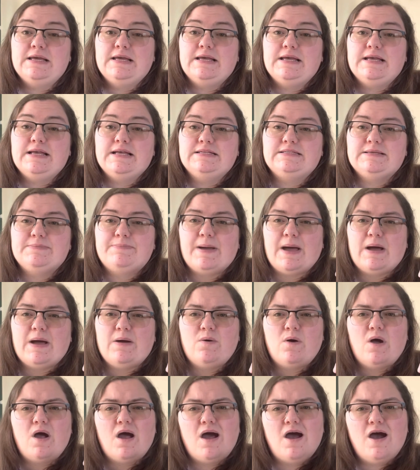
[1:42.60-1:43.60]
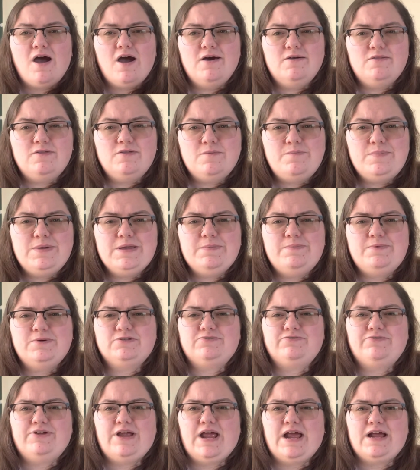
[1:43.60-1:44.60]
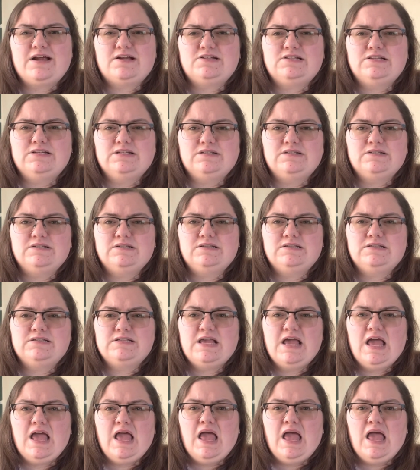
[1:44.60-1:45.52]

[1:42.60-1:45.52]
is about other people's reactions